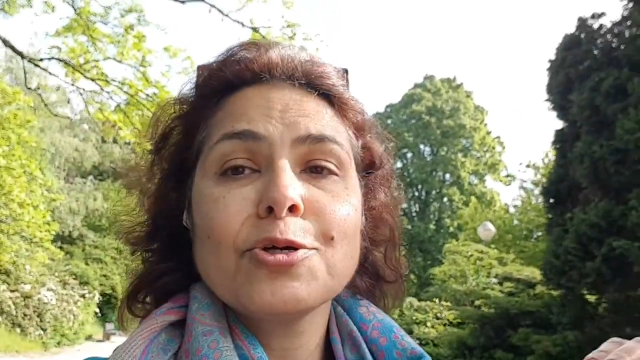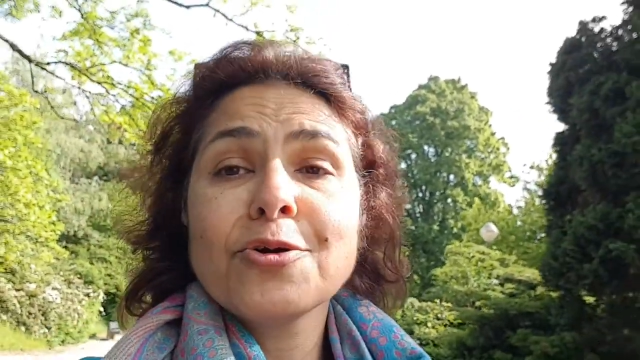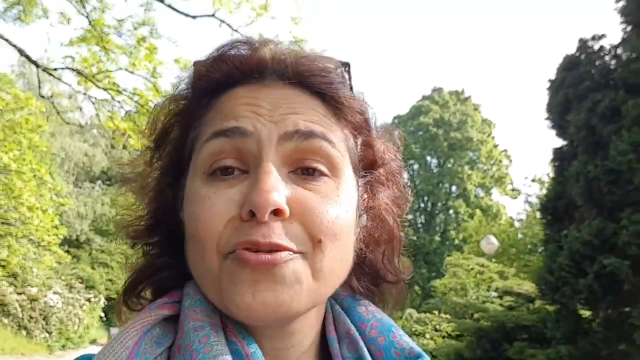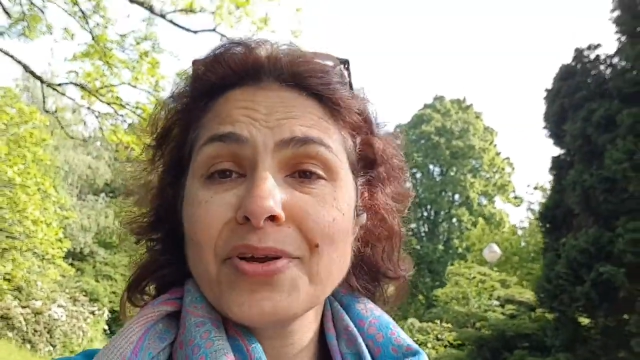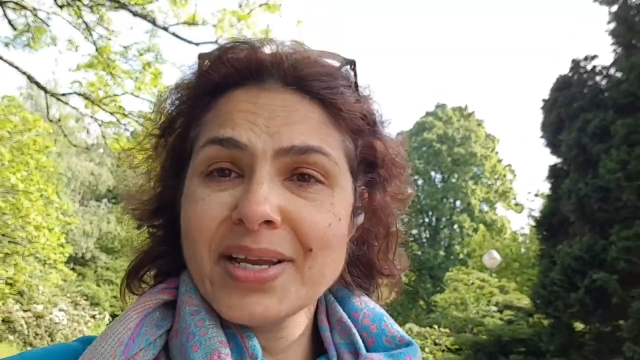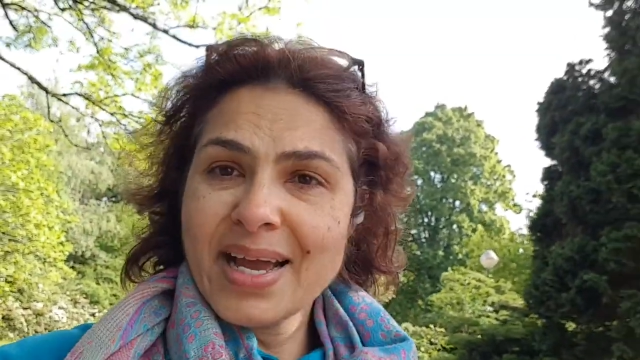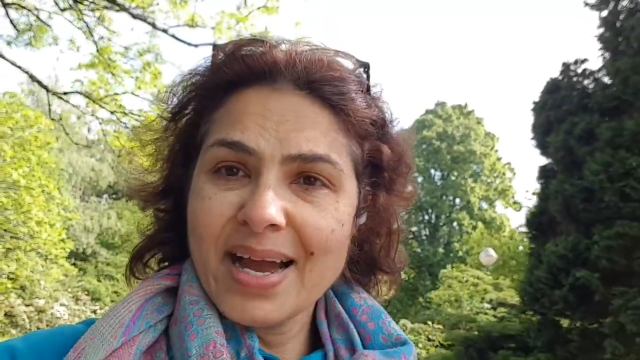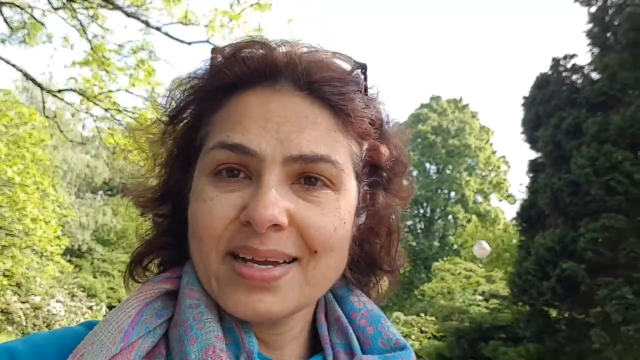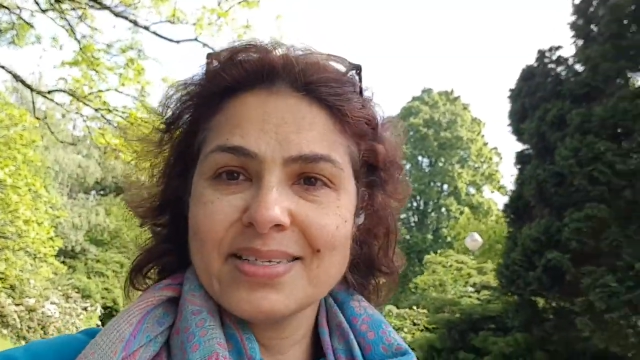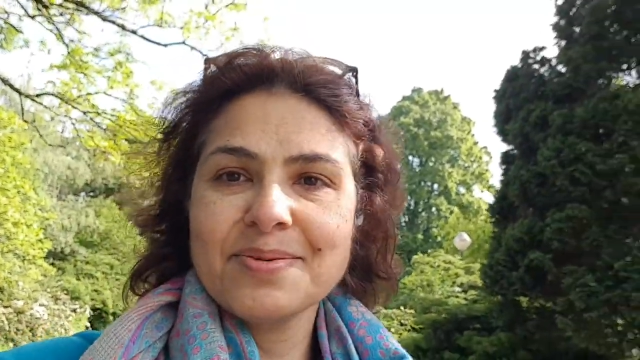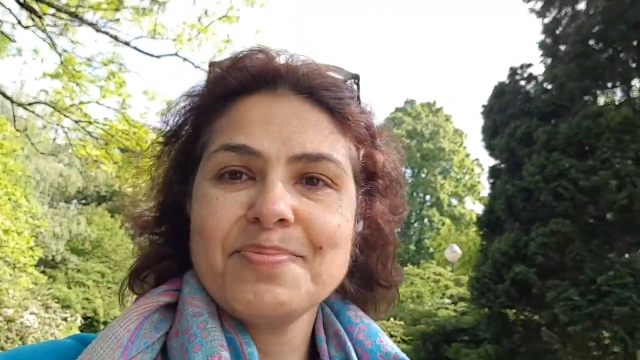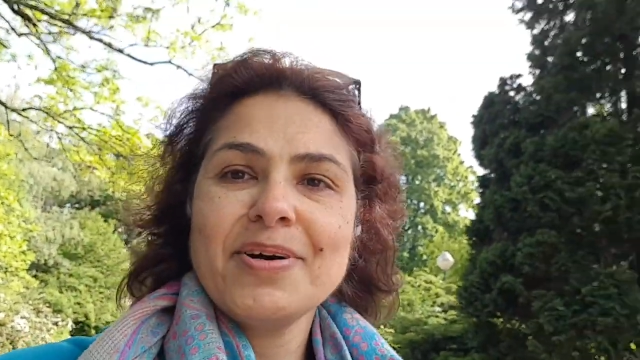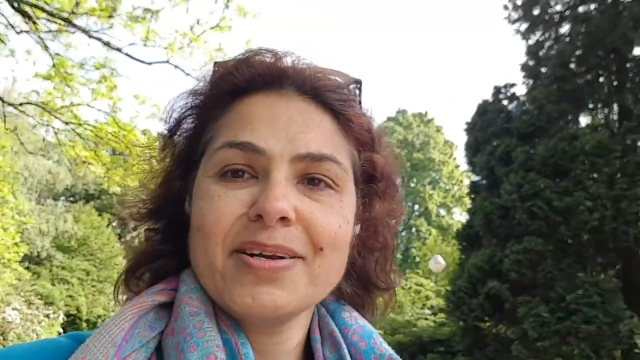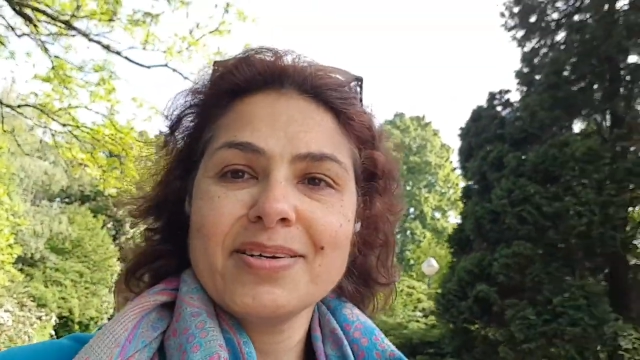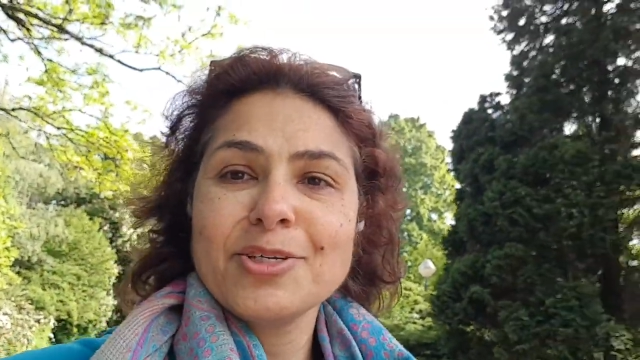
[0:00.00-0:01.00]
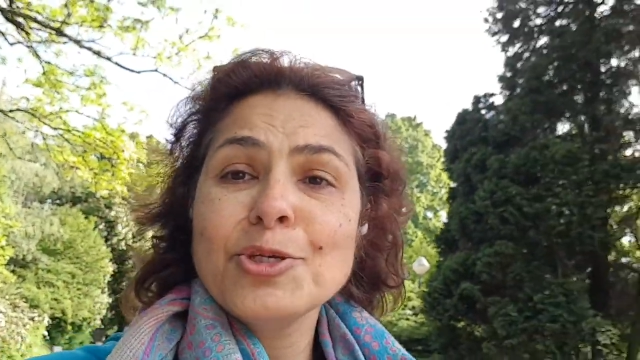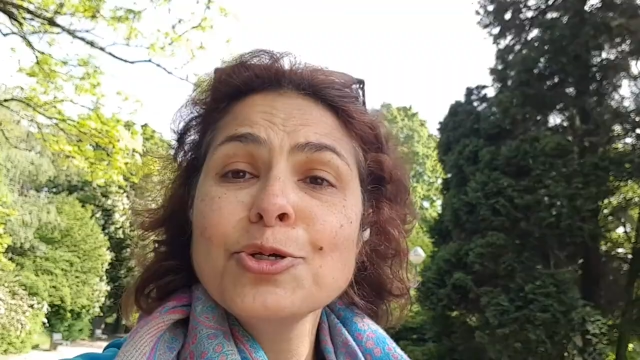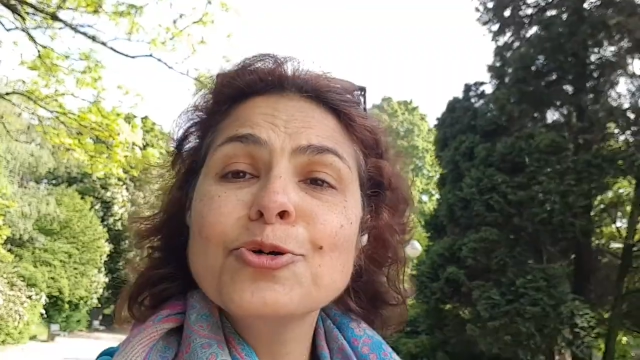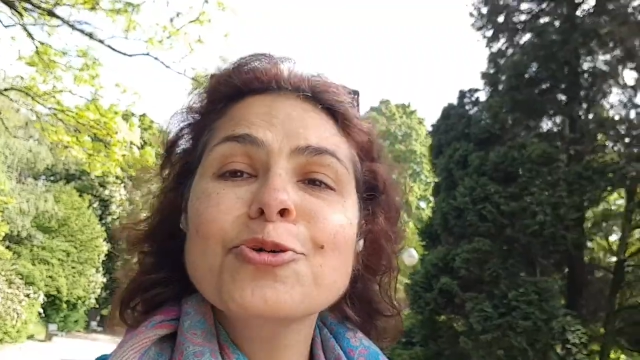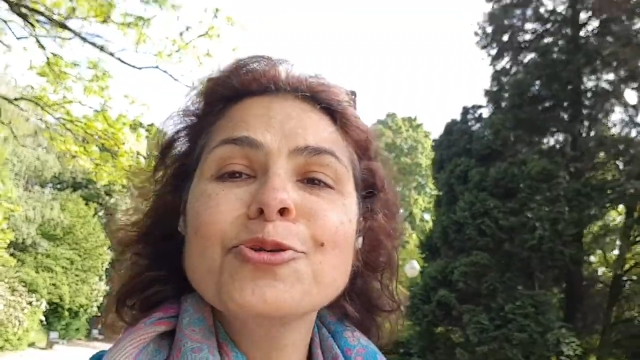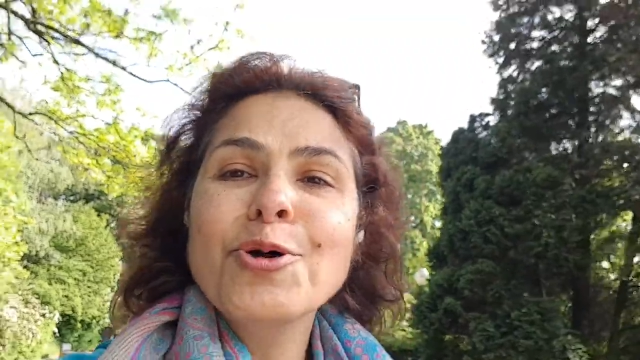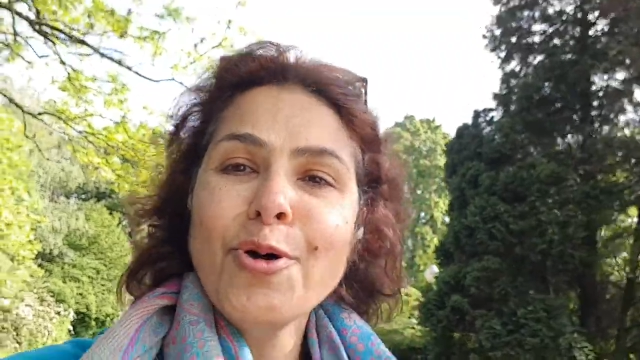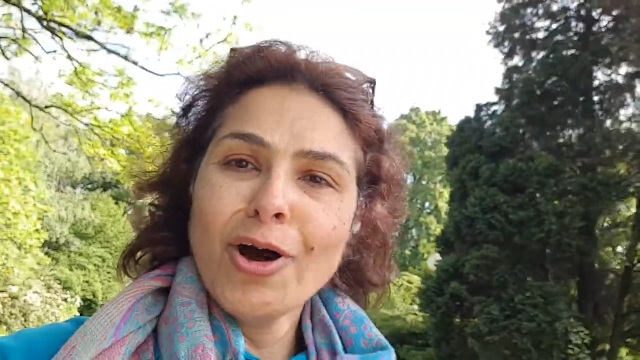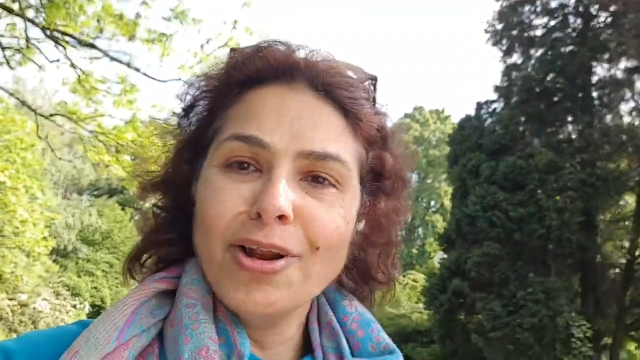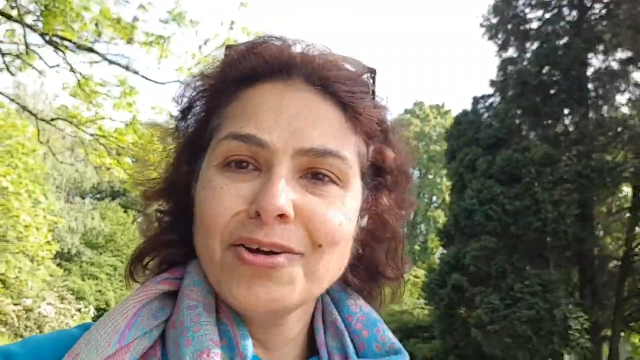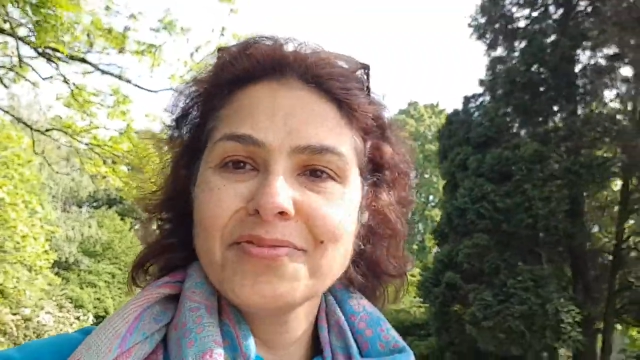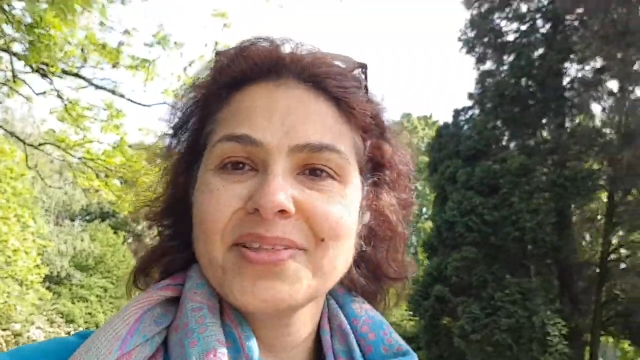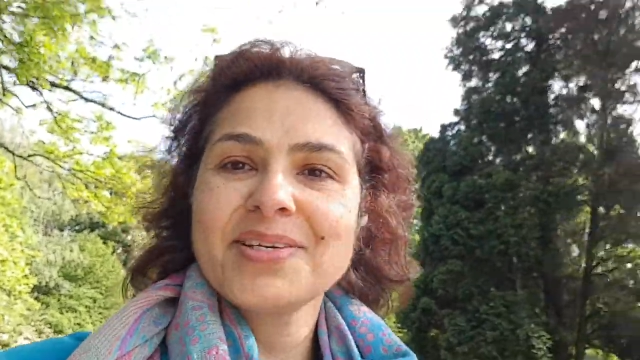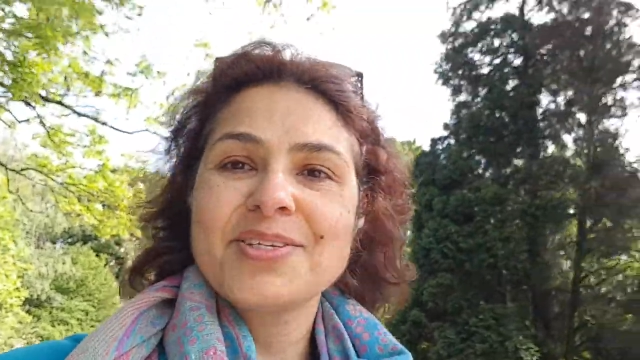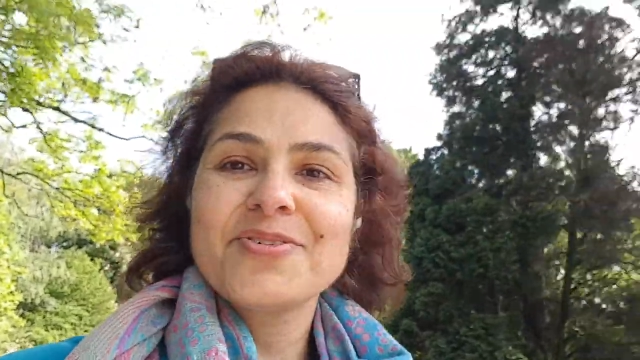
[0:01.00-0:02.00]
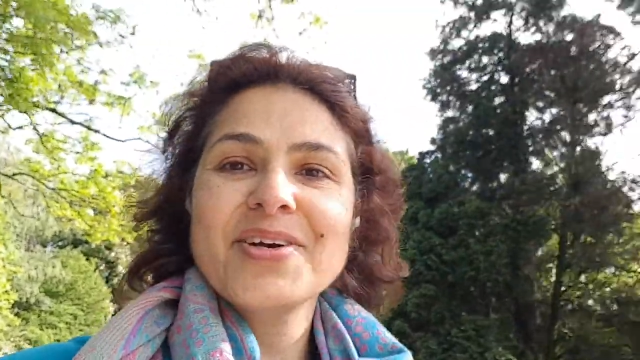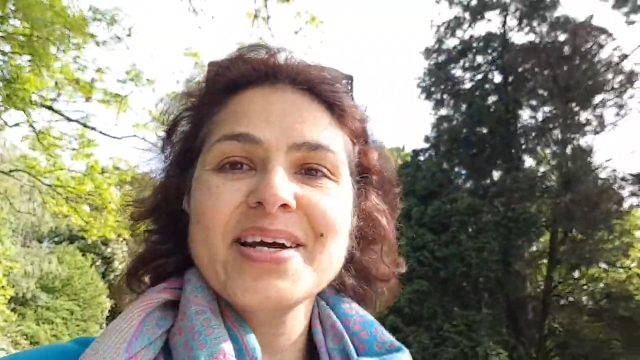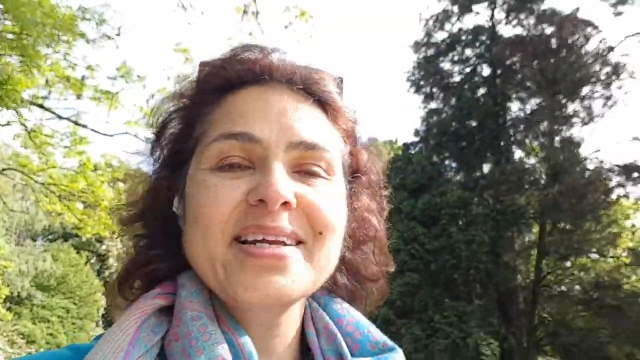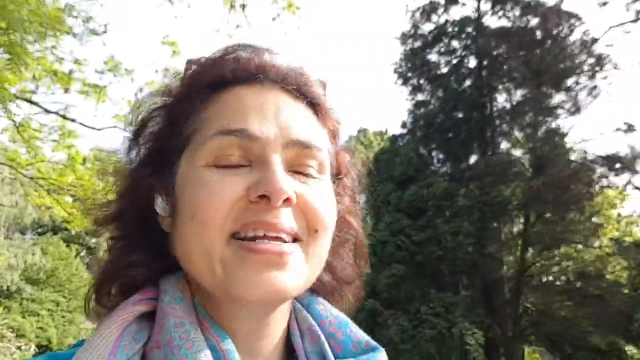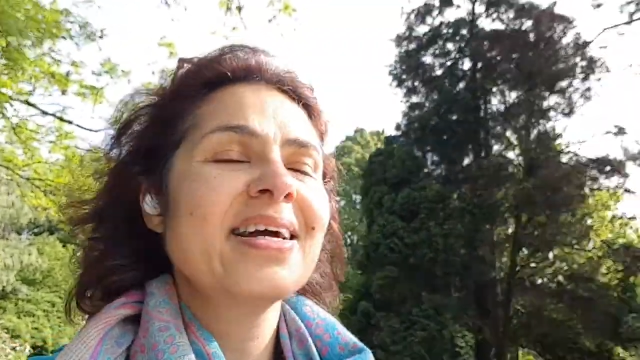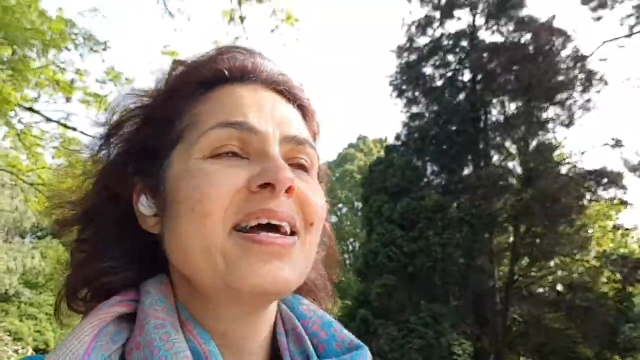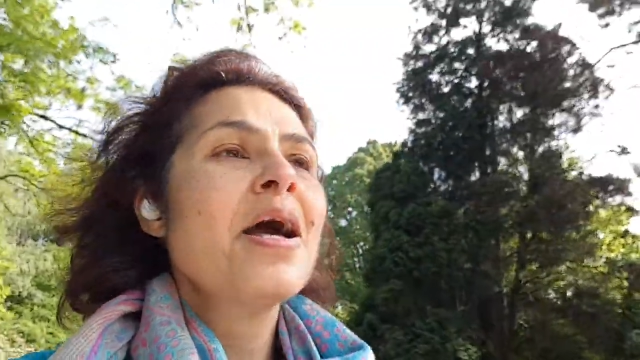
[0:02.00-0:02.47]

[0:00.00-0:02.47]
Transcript: or react about us. You know all of this, right?